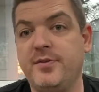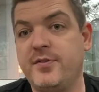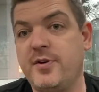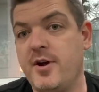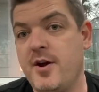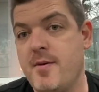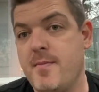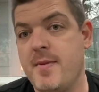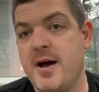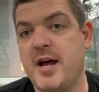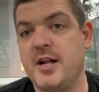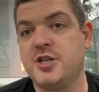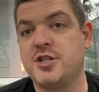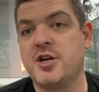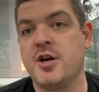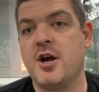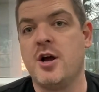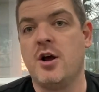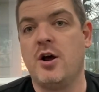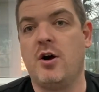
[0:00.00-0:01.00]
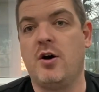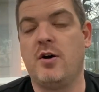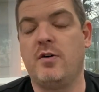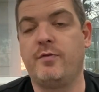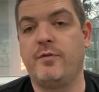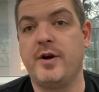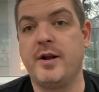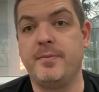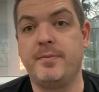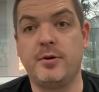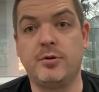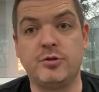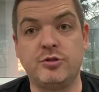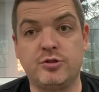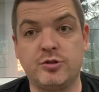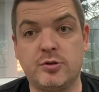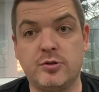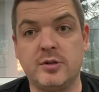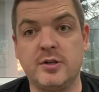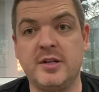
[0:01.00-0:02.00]
me very much of when Bill
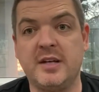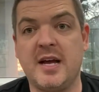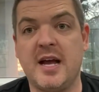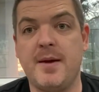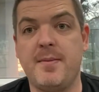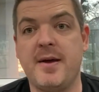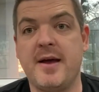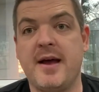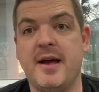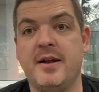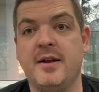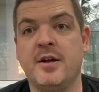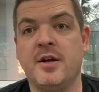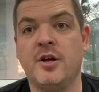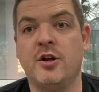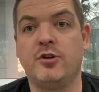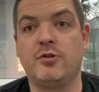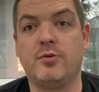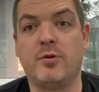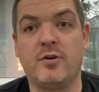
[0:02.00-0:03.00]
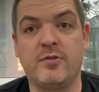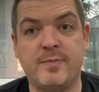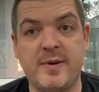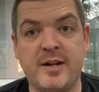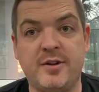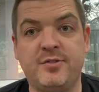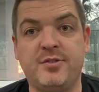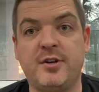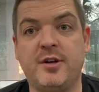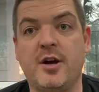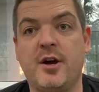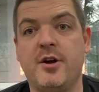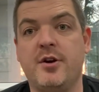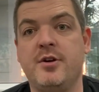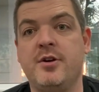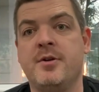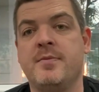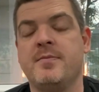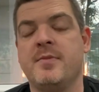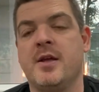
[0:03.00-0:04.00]
Shorten came out 12 months
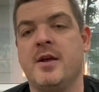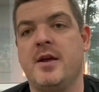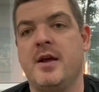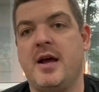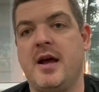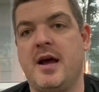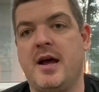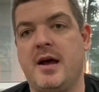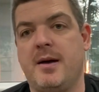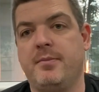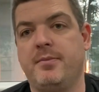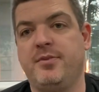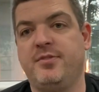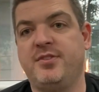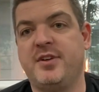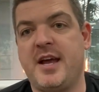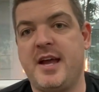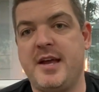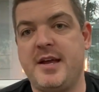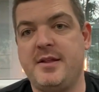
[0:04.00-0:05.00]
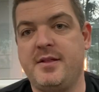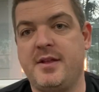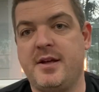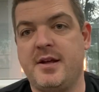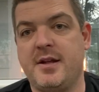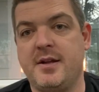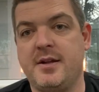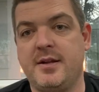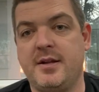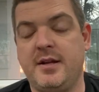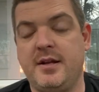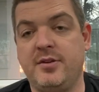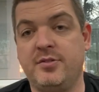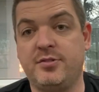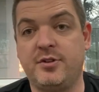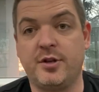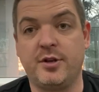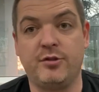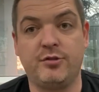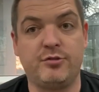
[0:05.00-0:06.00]
ago saying that
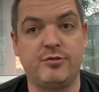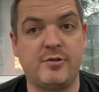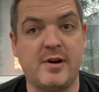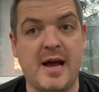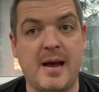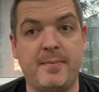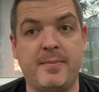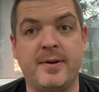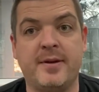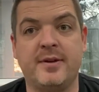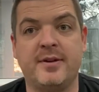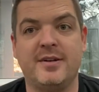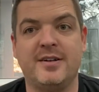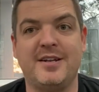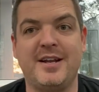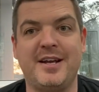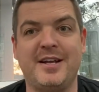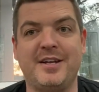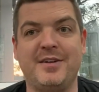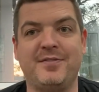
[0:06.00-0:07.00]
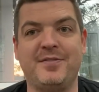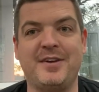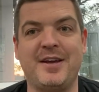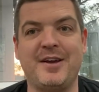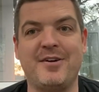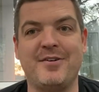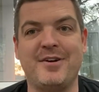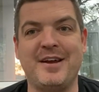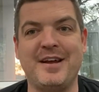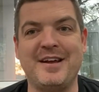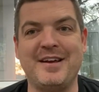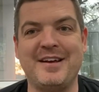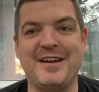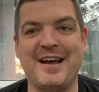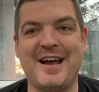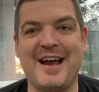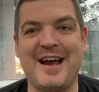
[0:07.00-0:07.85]
he's going to scrap negative gearing